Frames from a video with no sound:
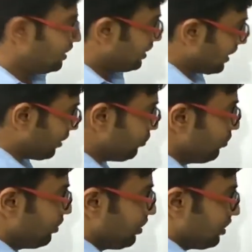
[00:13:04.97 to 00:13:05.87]
Now
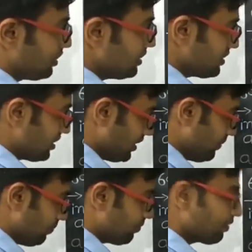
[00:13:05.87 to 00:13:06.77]
these
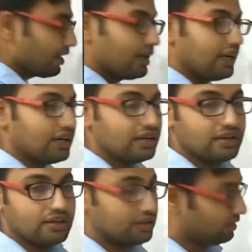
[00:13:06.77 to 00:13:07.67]
3
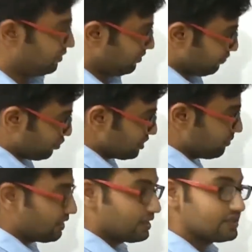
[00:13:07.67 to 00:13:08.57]

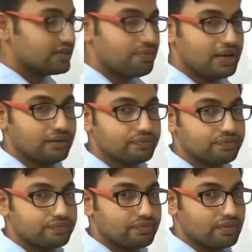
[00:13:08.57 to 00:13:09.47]
possibilities remain,
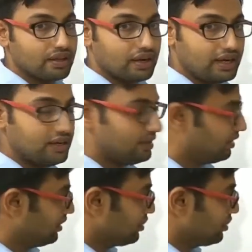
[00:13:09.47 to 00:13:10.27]
right?